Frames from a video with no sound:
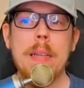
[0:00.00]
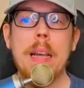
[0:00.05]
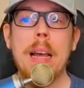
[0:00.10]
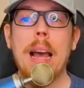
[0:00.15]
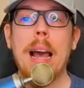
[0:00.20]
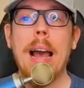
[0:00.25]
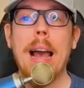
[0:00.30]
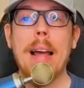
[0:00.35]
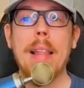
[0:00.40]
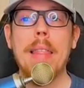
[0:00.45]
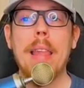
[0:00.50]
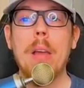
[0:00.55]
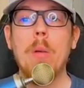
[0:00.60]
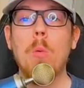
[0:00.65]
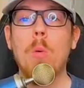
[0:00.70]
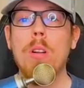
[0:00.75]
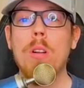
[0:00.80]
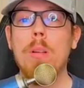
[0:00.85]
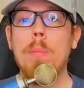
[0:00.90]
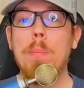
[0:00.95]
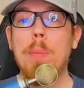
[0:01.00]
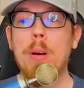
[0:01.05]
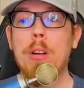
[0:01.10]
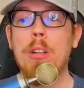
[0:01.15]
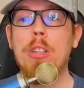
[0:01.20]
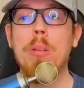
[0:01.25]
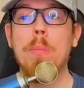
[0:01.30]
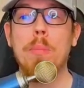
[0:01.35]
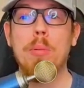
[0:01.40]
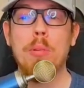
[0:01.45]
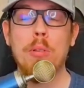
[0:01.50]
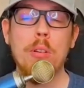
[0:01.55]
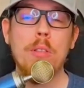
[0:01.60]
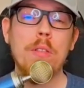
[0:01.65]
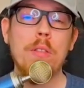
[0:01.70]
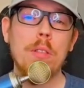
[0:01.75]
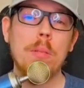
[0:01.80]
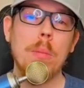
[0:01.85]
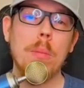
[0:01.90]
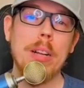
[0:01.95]
and they want to push
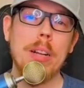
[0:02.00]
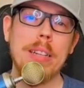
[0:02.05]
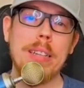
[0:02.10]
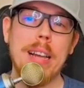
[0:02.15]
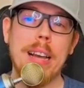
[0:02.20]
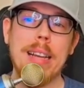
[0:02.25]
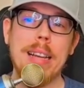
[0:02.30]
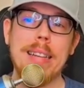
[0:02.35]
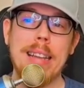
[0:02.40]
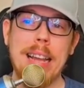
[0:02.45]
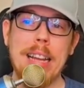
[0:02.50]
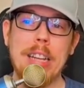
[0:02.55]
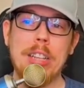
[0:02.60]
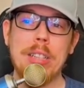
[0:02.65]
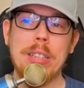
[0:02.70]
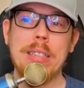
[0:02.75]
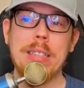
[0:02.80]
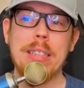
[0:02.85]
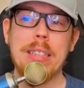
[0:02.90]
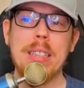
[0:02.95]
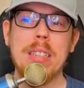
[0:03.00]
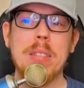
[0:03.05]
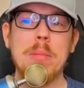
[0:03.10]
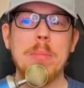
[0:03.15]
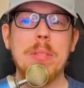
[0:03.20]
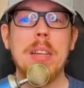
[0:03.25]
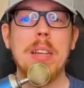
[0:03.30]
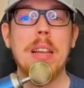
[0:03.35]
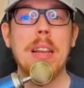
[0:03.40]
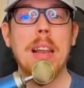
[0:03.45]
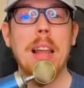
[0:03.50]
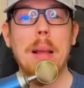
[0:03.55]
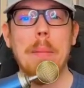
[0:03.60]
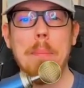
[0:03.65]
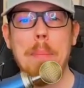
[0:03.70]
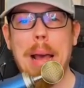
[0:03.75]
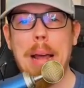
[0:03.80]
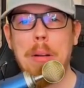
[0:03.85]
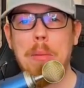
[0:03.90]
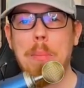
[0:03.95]
proven monetization systems like
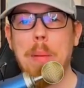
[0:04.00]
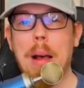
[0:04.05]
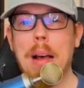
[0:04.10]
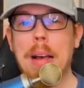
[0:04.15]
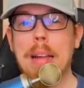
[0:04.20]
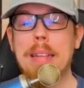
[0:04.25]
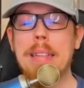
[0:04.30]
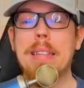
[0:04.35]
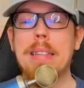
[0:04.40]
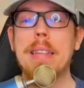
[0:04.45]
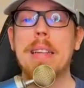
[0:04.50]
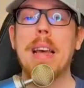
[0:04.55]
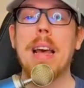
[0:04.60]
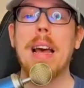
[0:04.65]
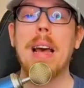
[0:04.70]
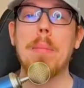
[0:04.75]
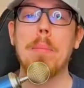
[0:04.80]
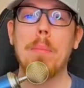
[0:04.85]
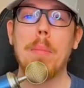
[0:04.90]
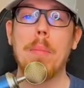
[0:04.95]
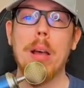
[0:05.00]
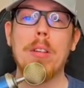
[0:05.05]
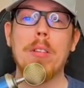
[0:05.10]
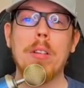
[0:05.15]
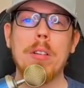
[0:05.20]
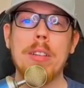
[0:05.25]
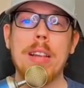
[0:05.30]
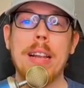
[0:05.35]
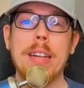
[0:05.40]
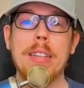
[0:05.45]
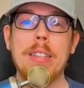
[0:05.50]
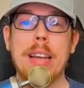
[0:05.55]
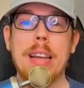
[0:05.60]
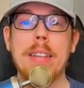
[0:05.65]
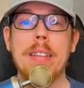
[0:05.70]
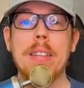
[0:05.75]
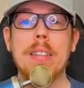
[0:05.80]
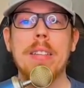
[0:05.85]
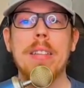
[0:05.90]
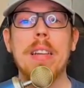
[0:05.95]
battle passes and
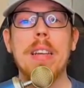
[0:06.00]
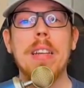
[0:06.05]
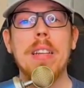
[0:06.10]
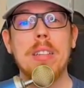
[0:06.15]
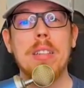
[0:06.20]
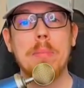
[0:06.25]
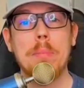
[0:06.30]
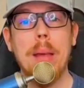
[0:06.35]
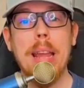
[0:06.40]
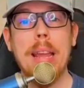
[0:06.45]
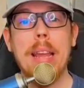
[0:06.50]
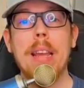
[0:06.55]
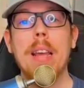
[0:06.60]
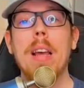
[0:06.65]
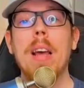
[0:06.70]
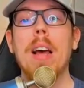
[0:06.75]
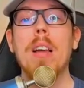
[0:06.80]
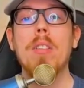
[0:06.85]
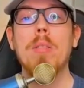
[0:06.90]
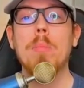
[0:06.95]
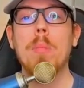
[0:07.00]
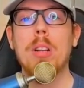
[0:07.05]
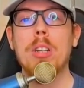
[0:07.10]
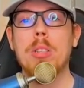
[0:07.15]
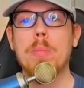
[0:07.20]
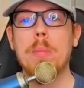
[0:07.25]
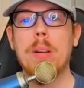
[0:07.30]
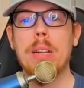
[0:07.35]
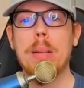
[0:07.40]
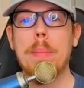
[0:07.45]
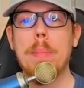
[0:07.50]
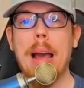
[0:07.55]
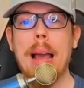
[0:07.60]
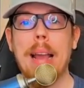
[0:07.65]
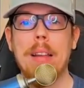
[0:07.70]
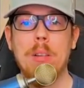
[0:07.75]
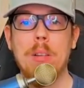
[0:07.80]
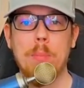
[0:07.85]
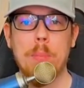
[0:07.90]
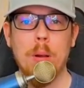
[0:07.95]
microtransactions to make as much money
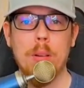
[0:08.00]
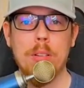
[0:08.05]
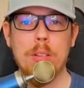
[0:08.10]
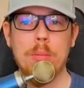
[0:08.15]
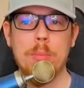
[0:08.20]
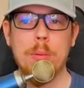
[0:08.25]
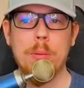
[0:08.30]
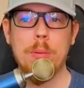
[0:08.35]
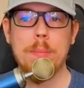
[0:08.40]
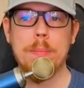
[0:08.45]
back as possible.